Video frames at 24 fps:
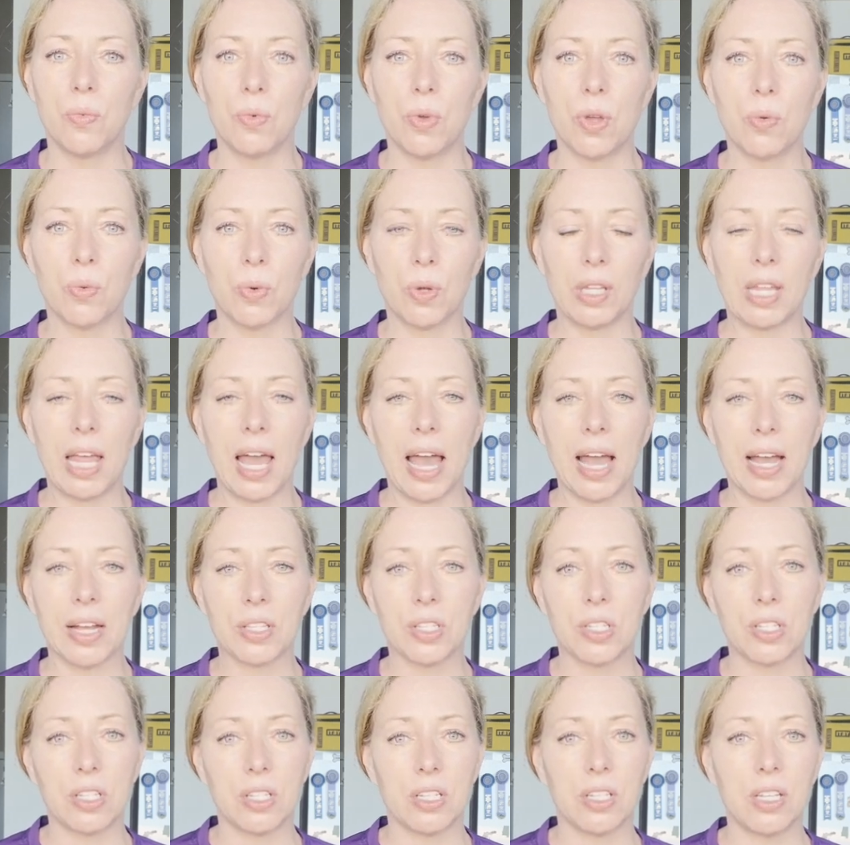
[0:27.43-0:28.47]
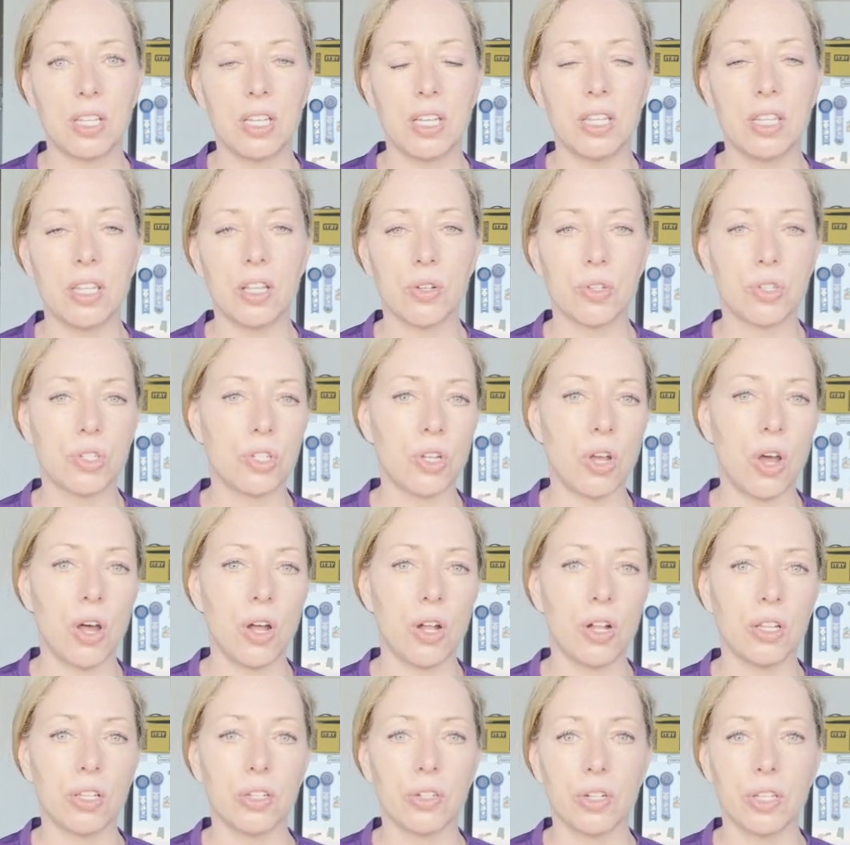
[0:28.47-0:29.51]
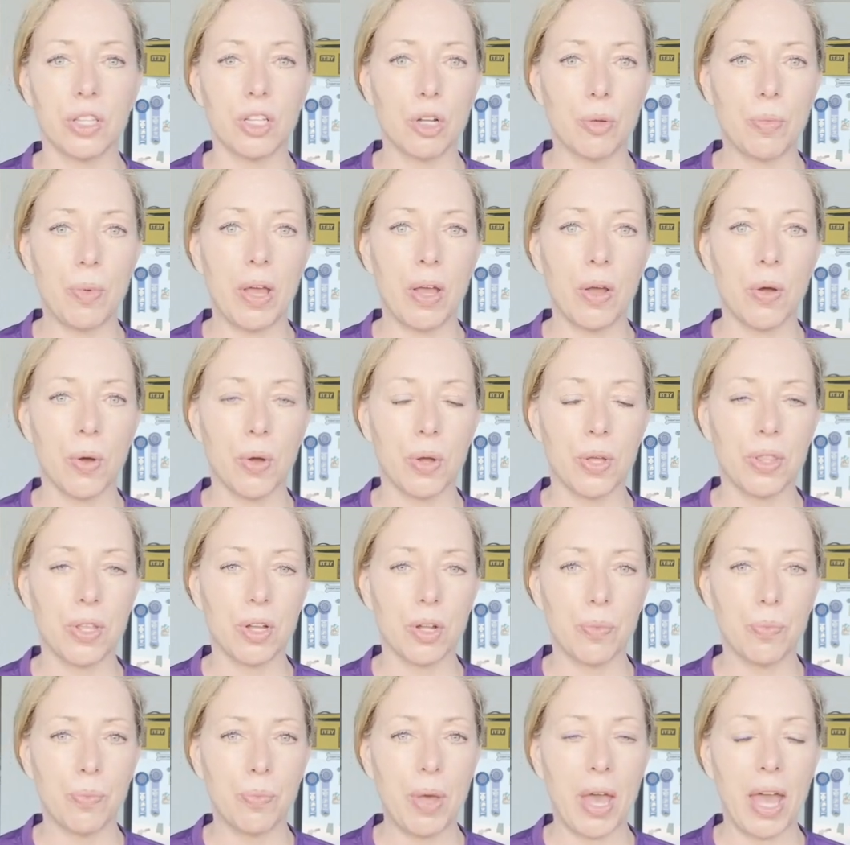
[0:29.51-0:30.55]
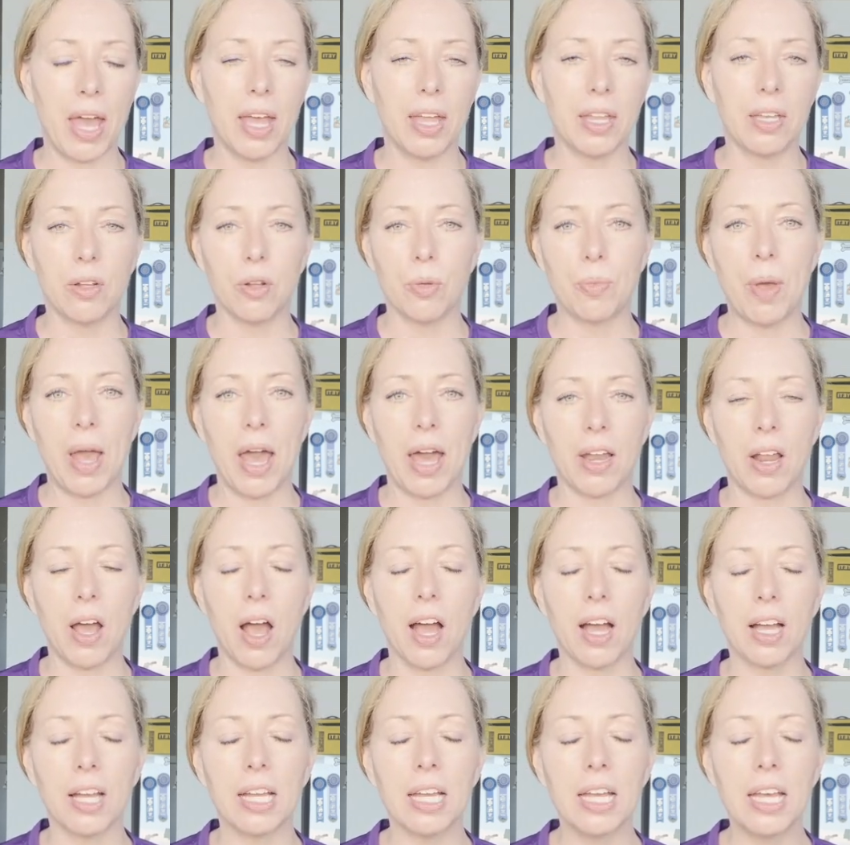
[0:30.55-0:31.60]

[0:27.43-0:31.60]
relaxed in their stall or in their pen or paddock.